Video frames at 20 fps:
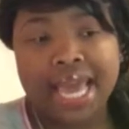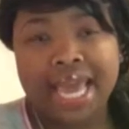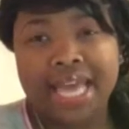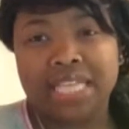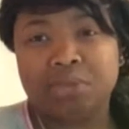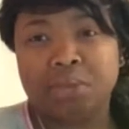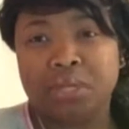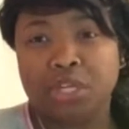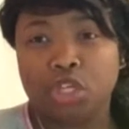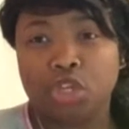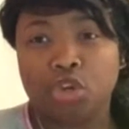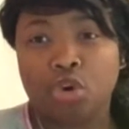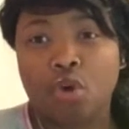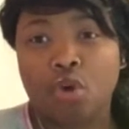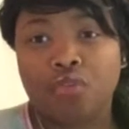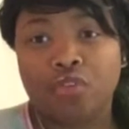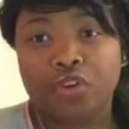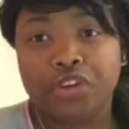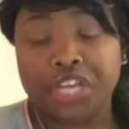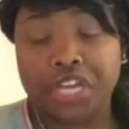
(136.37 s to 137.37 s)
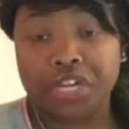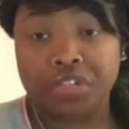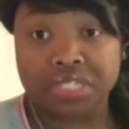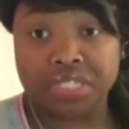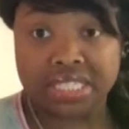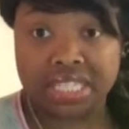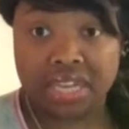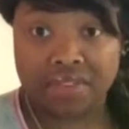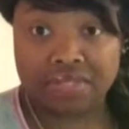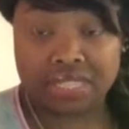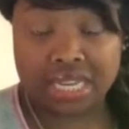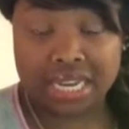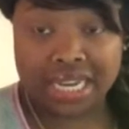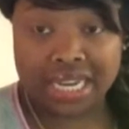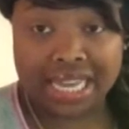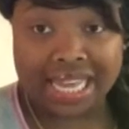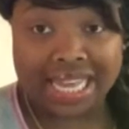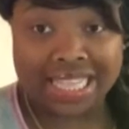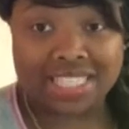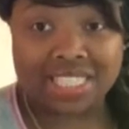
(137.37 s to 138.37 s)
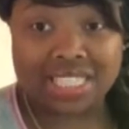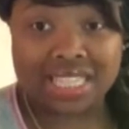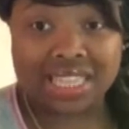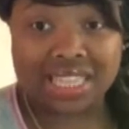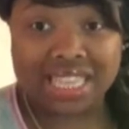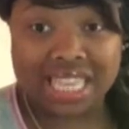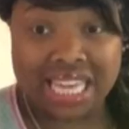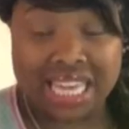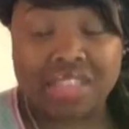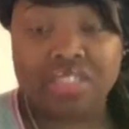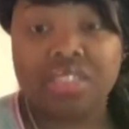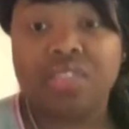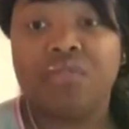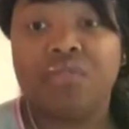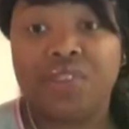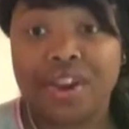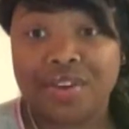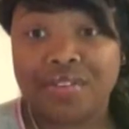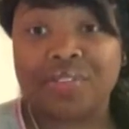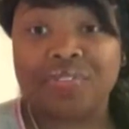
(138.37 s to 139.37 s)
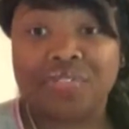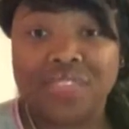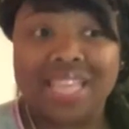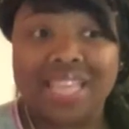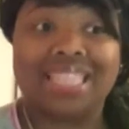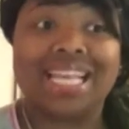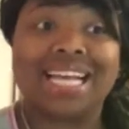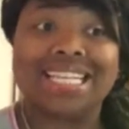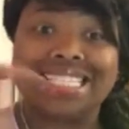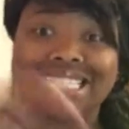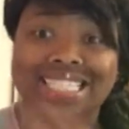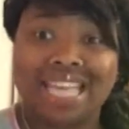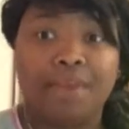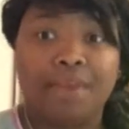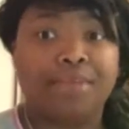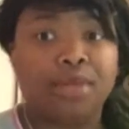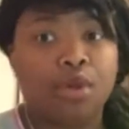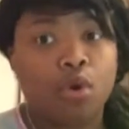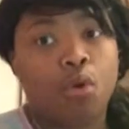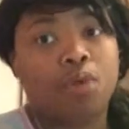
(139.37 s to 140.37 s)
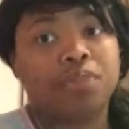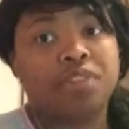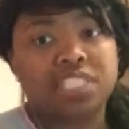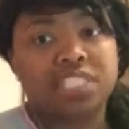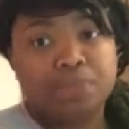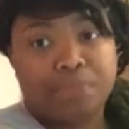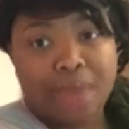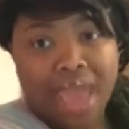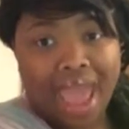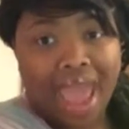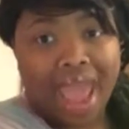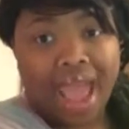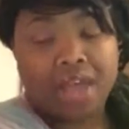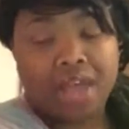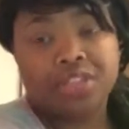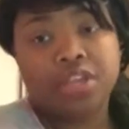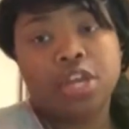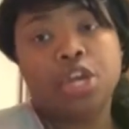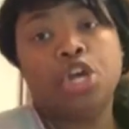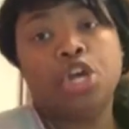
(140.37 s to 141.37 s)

It's been a little over a year since I've done it. It's the very thing that set me on this path